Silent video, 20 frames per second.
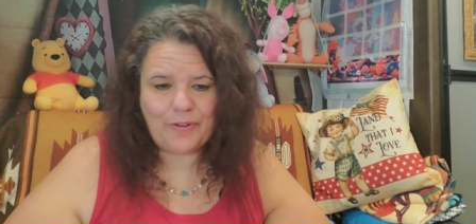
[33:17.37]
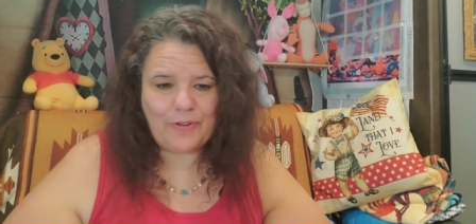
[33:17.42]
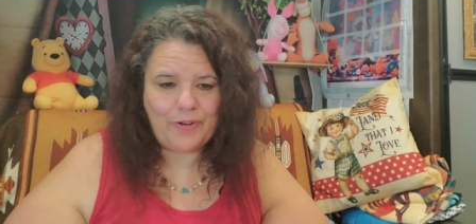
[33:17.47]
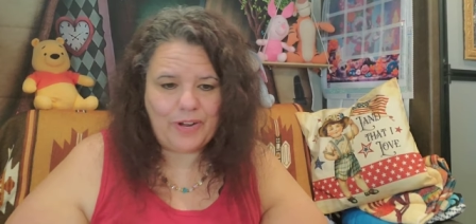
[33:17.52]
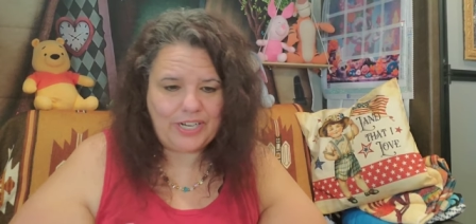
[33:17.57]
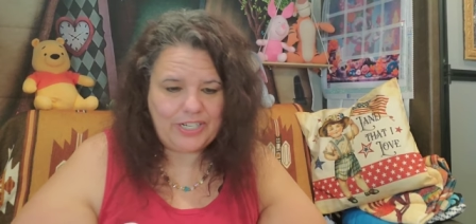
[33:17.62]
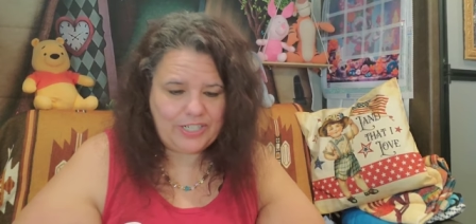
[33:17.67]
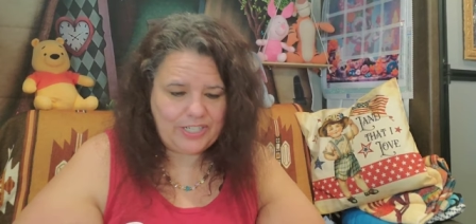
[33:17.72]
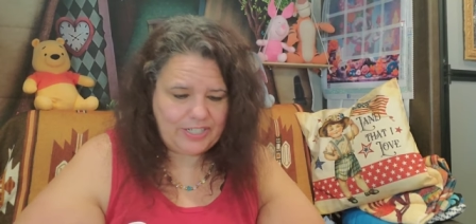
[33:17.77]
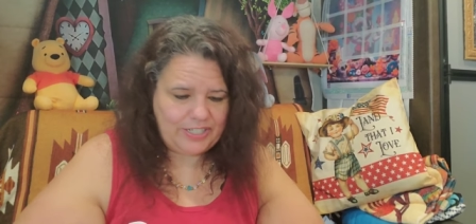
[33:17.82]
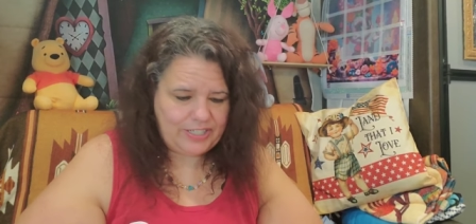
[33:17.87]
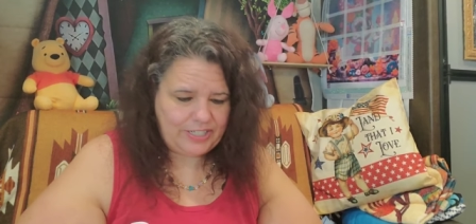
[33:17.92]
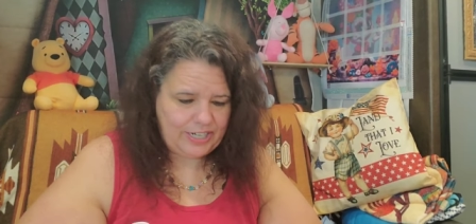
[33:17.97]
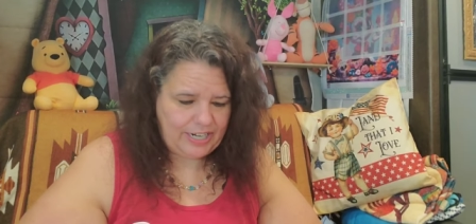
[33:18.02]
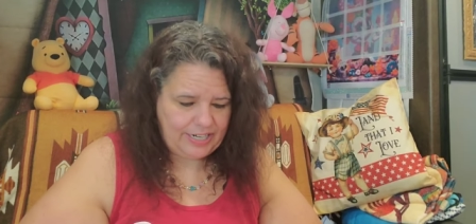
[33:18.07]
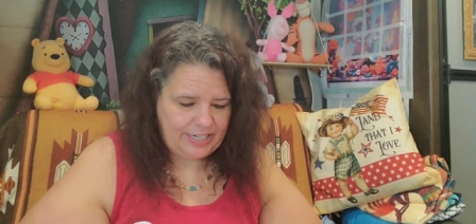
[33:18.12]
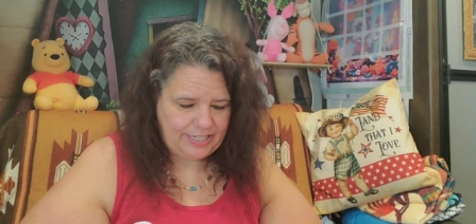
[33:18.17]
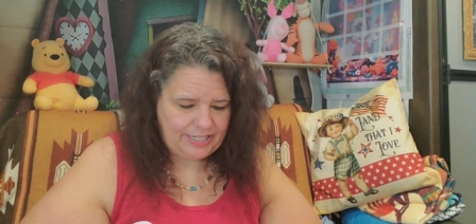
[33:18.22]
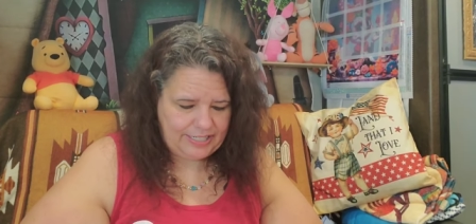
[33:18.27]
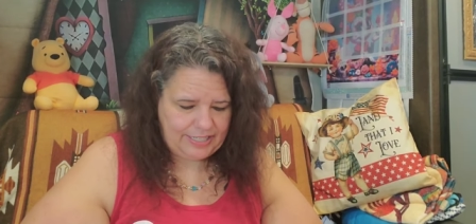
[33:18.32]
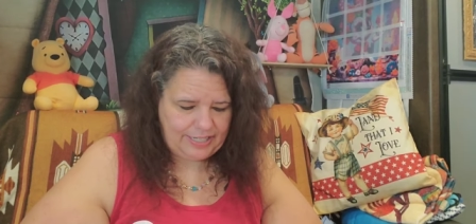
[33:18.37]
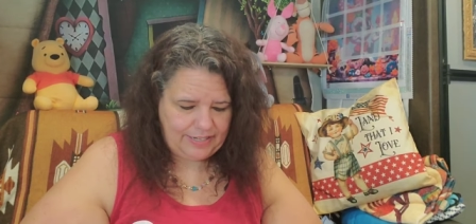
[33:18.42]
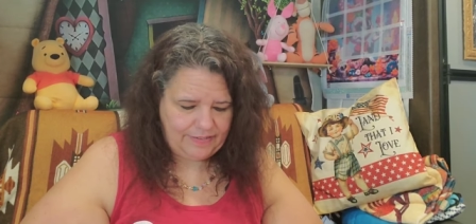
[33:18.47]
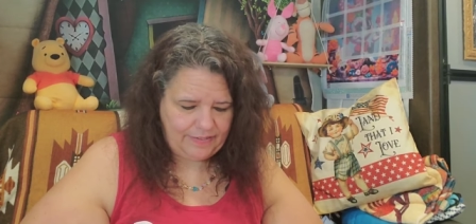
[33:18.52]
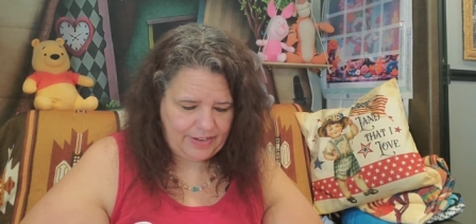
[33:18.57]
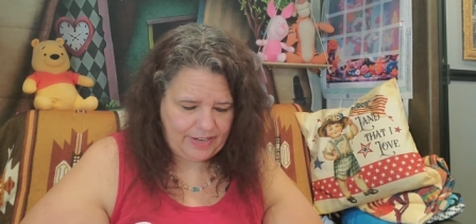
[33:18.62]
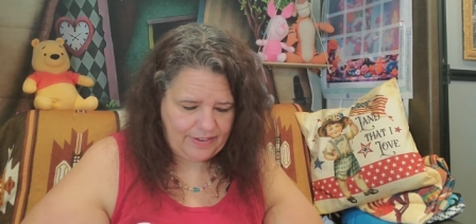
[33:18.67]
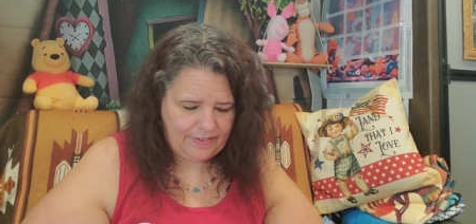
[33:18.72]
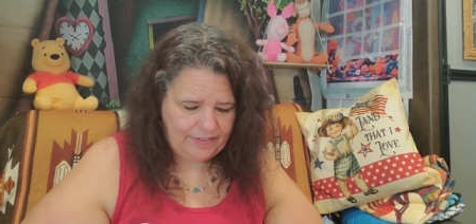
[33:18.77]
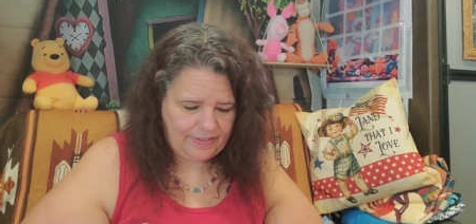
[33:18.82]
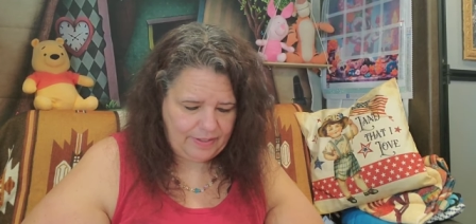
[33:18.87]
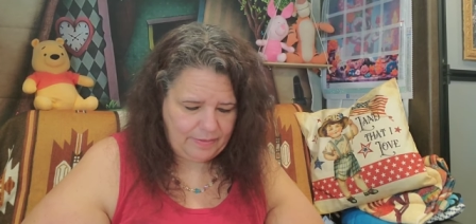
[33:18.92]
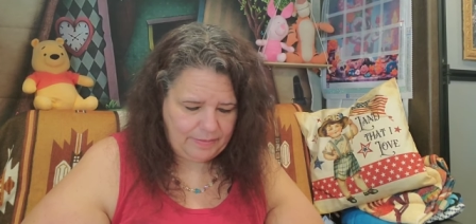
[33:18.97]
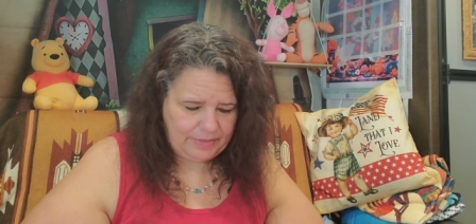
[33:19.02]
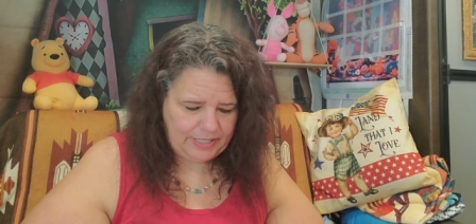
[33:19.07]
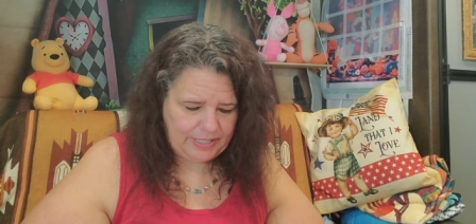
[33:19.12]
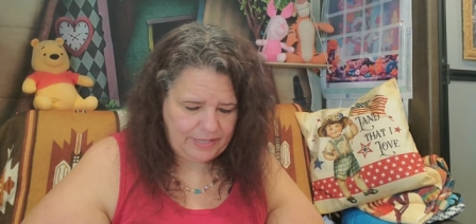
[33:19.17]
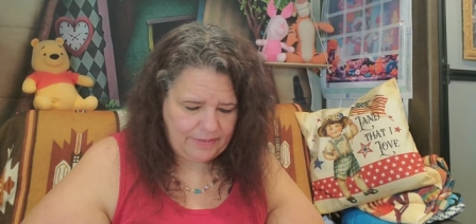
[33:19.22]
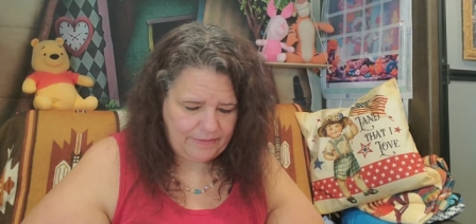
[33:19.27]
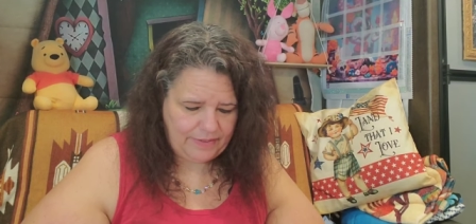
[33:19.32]
Oh, I should try to see if I can. Let
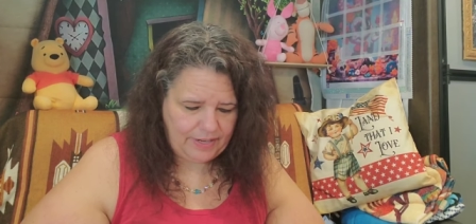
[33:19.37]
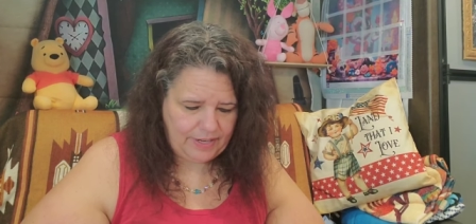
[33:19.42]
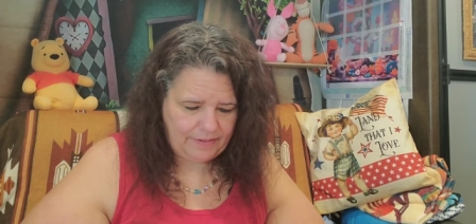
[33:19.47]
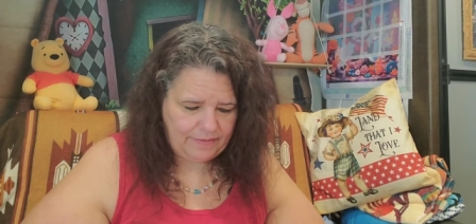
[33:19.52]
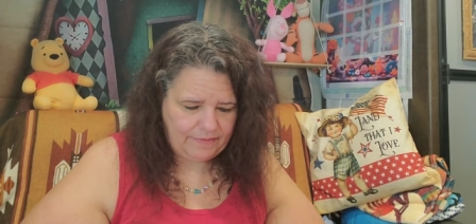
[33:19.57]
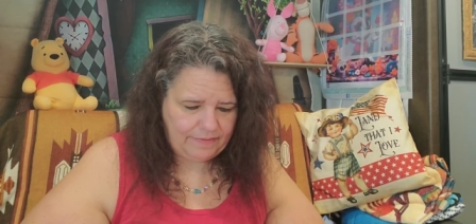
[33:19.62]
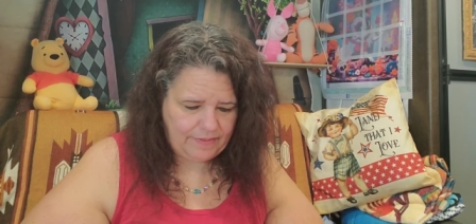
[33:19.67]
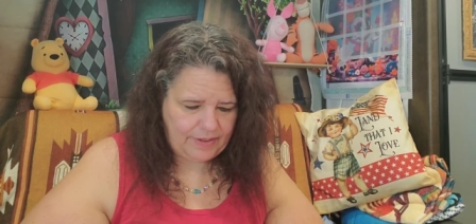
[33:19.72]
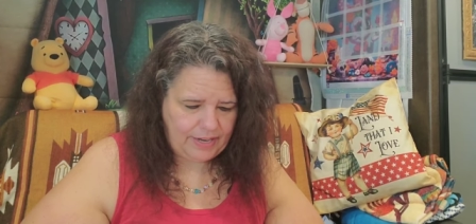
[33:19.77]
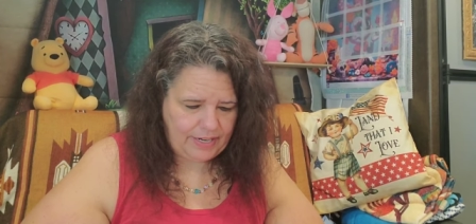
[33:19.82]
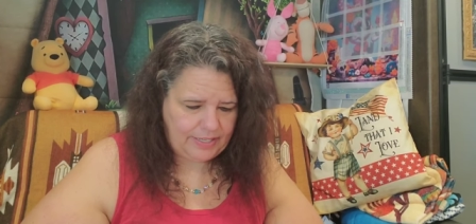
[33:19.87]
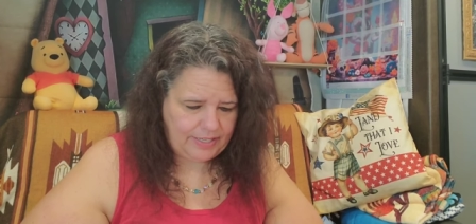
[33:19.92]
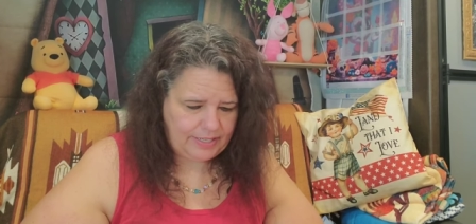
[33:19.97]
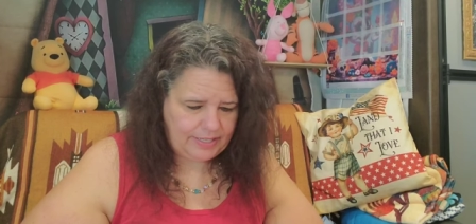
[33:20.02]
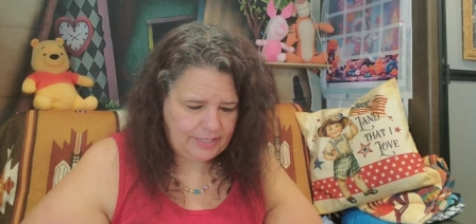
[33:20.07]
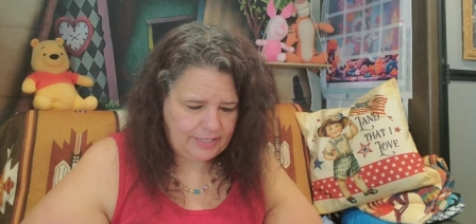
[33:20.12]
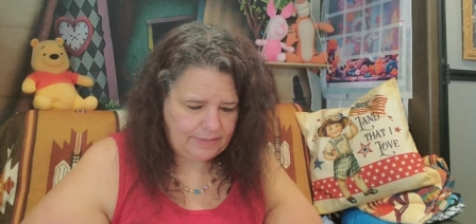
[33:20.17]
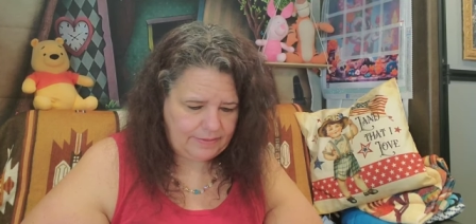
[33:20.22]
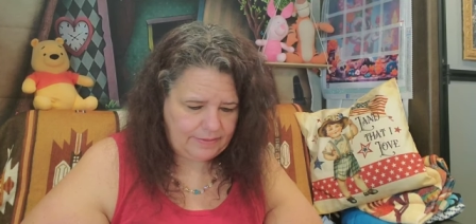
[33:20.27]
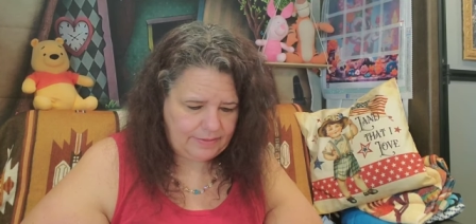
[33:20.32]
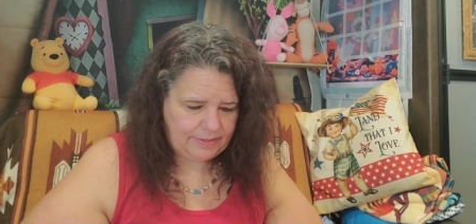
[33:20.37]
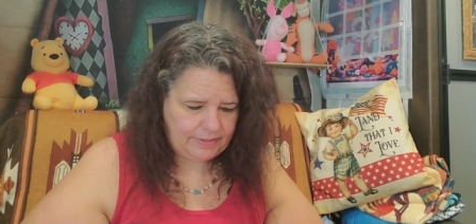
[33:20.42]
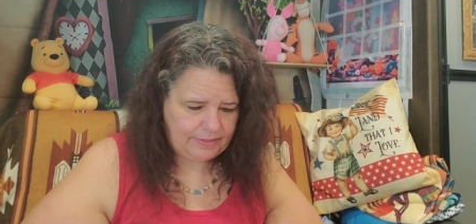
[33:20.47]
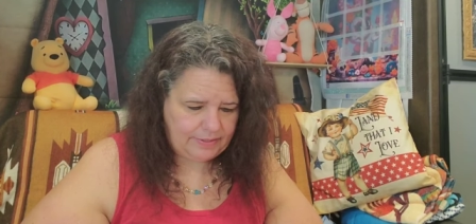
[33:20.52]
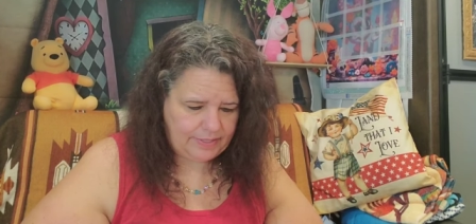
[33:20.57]
me see if I can find her real